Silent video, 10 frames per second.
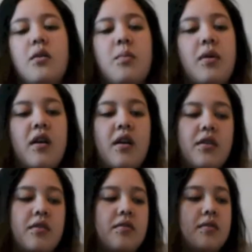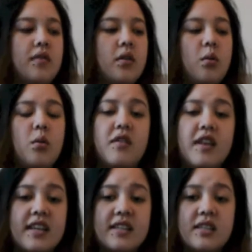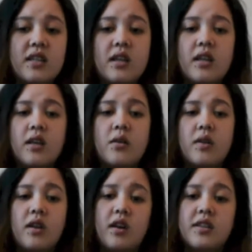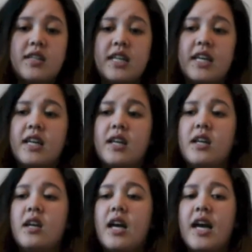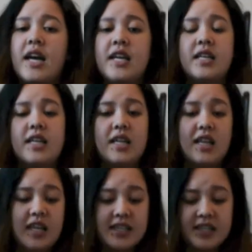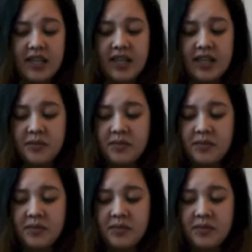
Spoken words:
part of all of this. Well, last year and this year,